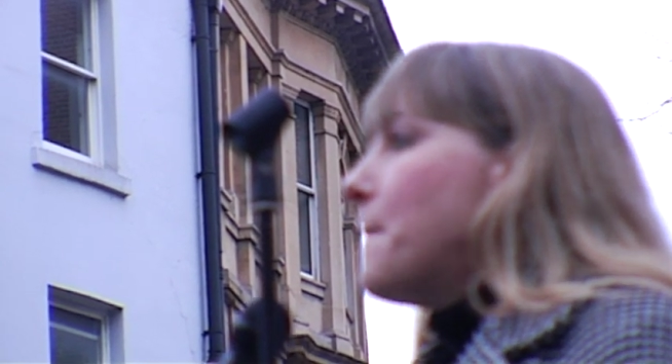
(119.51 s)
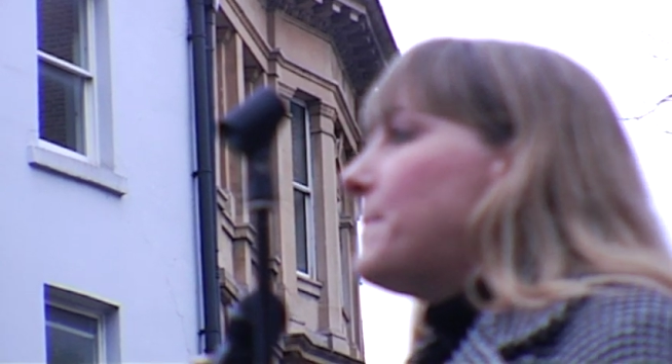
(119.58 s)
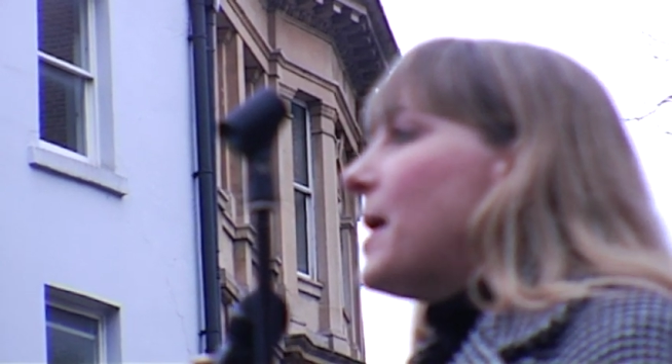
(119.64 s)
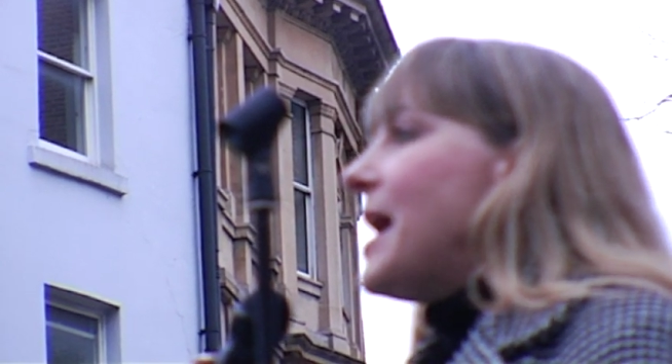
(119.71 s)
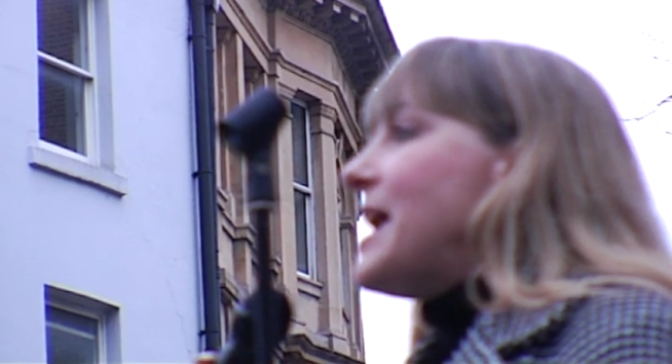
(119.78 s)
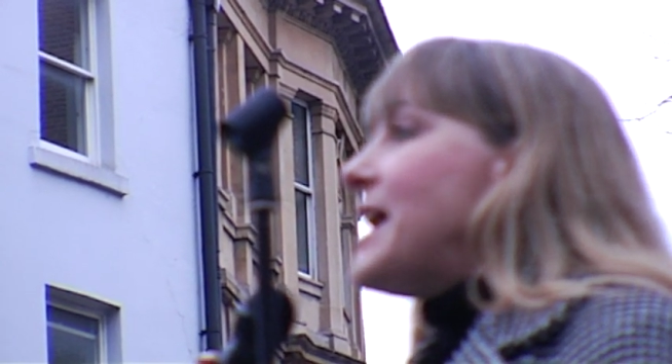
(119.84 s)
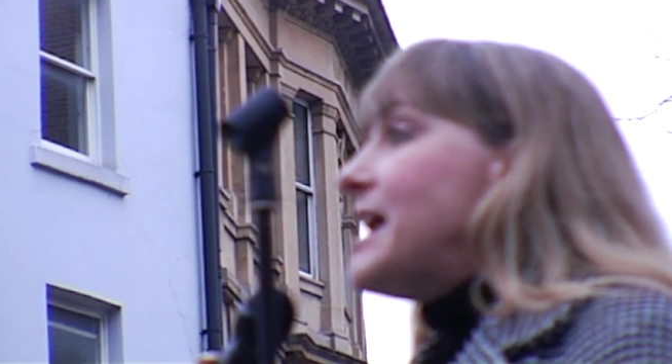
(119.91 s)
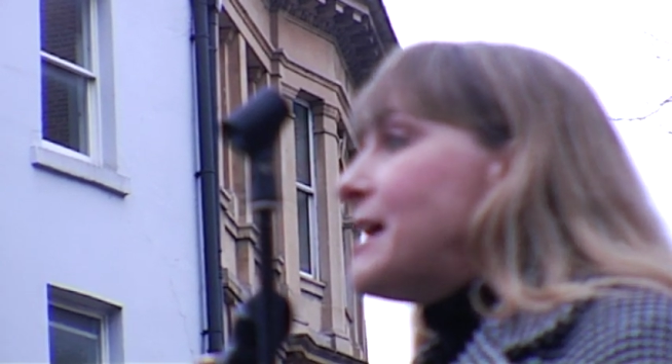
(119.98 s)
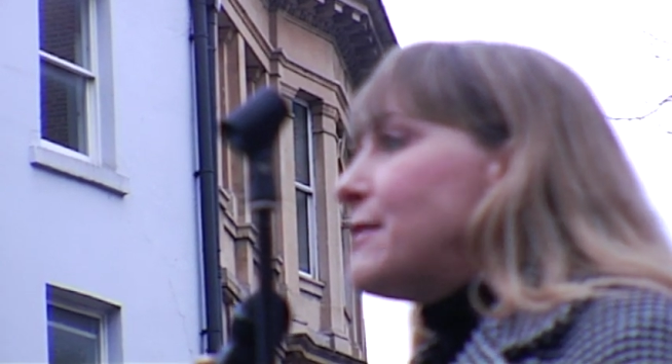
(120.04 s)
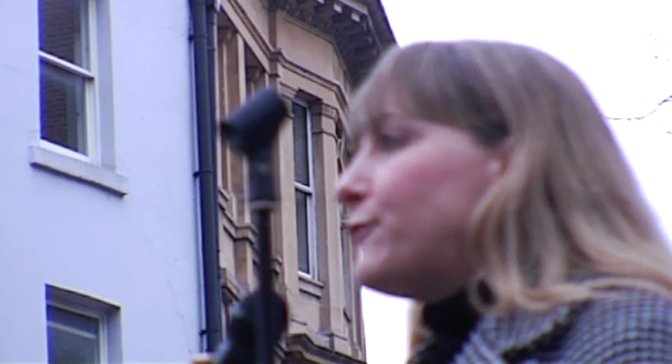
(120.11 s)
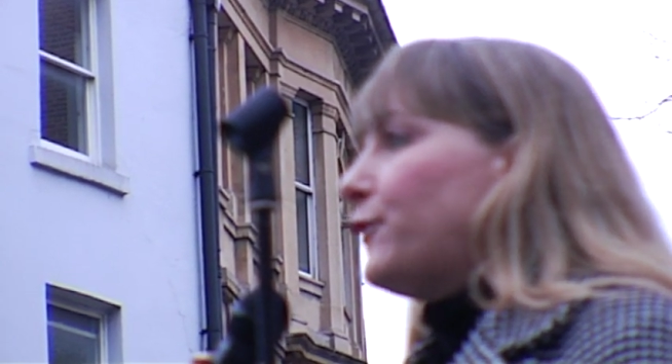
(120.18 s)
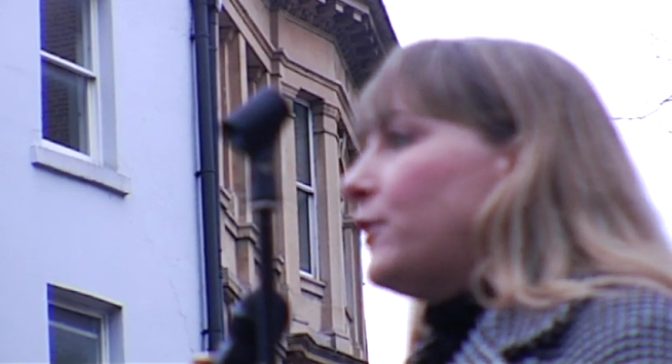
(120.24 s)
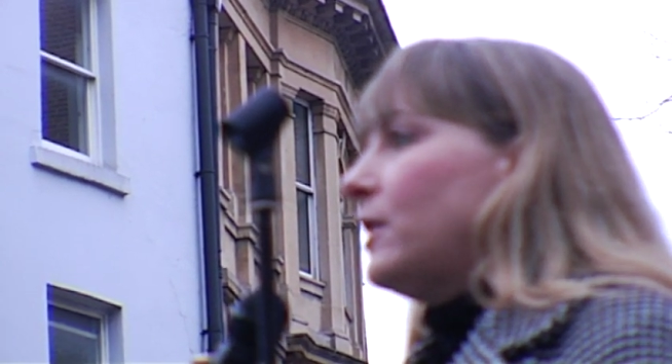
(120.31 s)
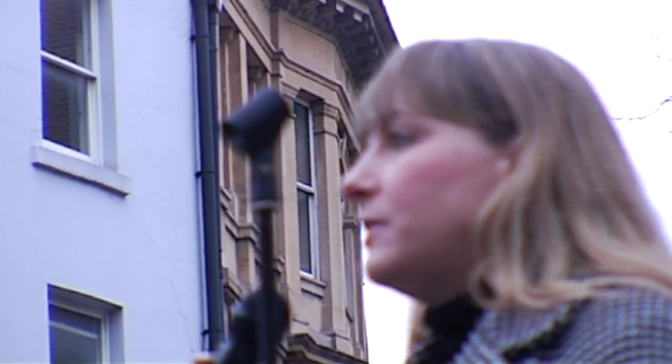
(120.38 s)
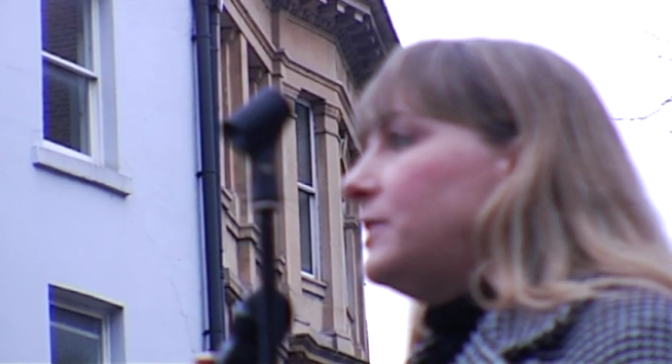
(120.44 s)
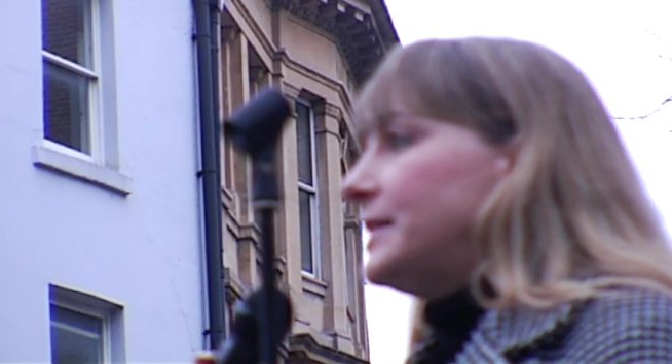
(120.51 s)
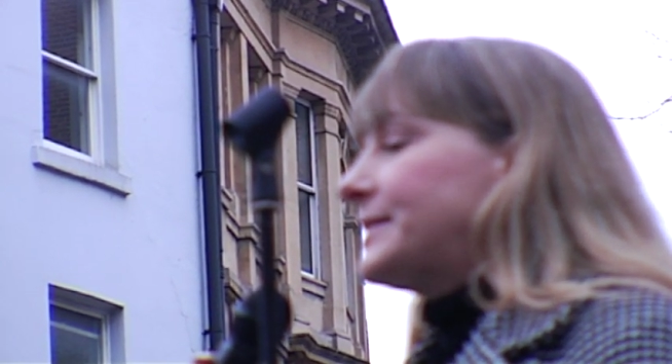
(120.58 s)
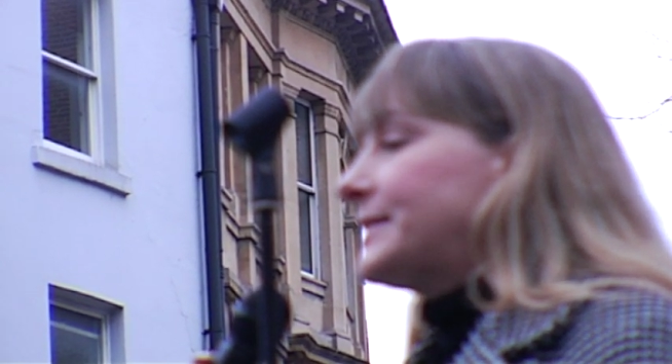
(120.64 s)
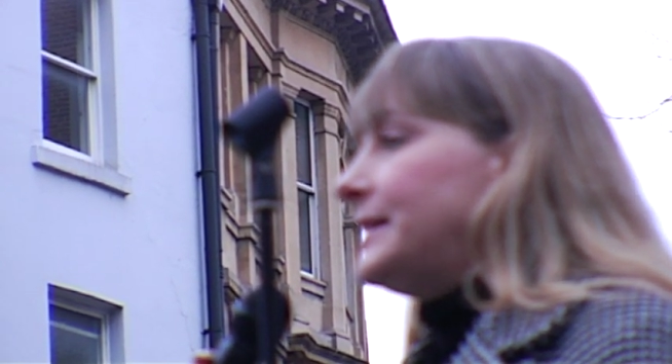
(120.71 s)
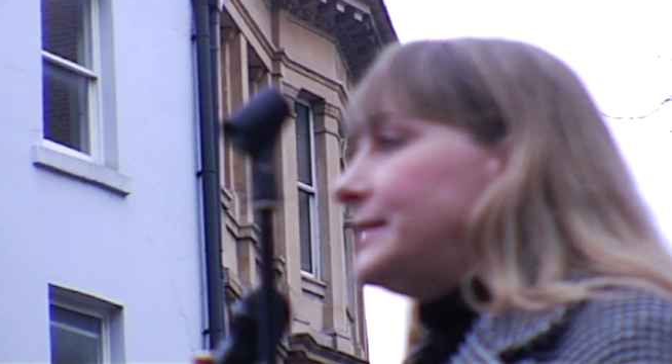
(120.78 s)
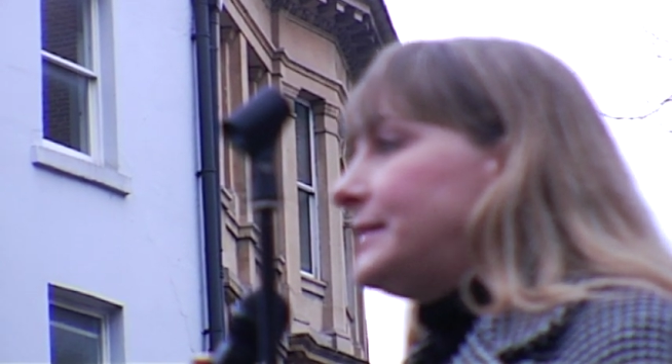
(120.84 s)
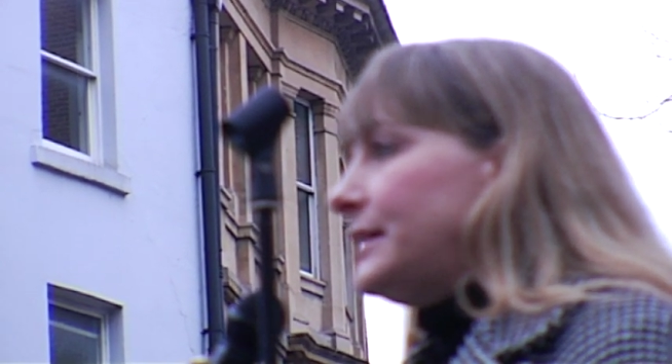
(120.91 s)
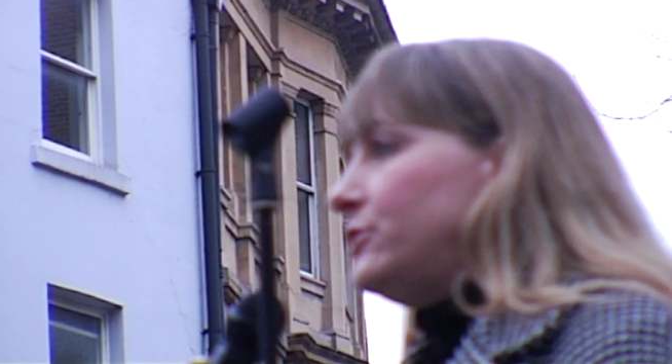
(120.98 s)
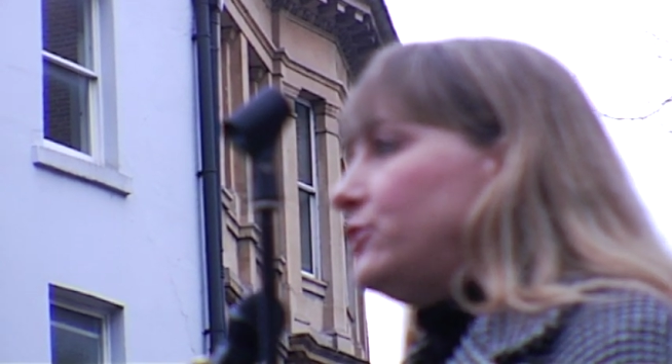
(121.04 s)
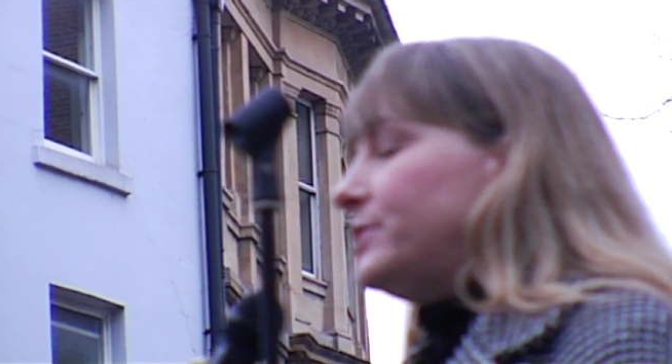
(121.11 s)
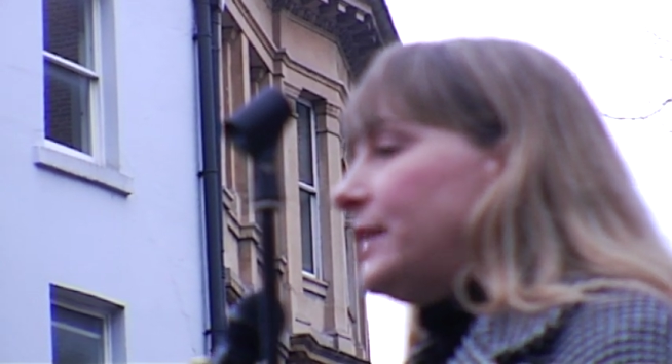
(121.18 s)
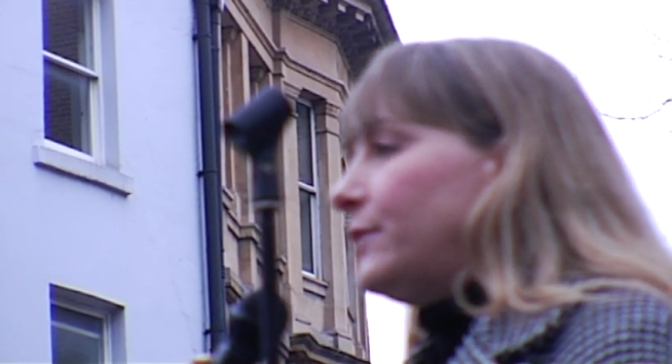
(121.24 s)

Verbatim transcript: But if this continues,